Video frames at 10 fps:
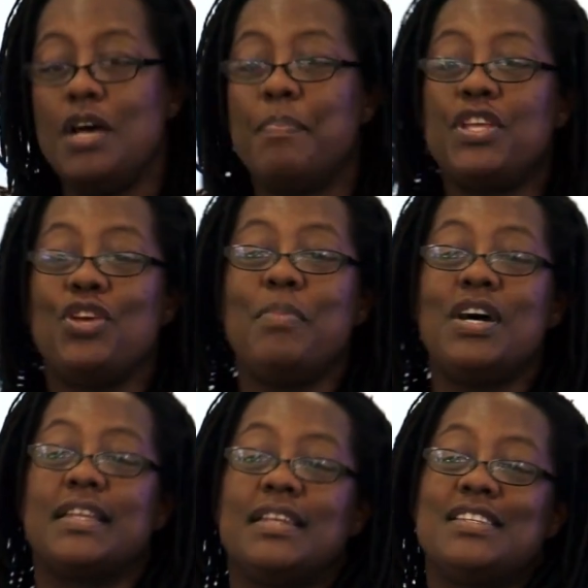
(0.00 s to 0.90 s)
But you
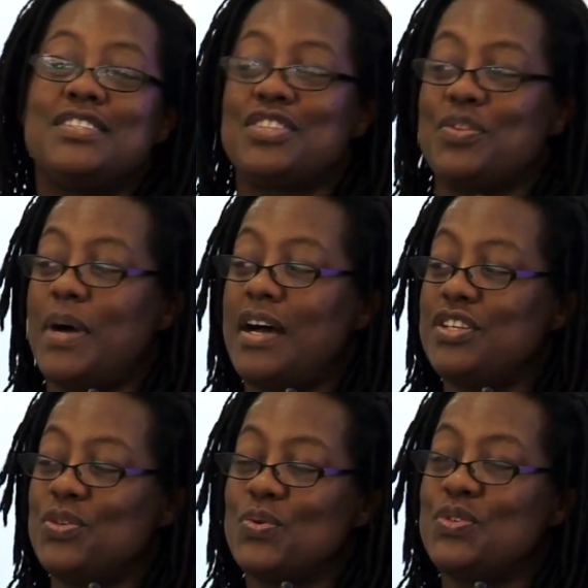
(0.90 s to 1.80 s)
might listen to the way I
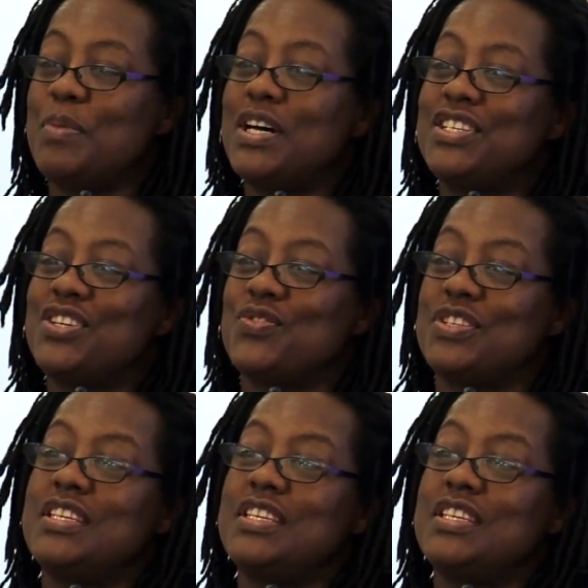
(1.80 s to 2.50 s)
talk to my children.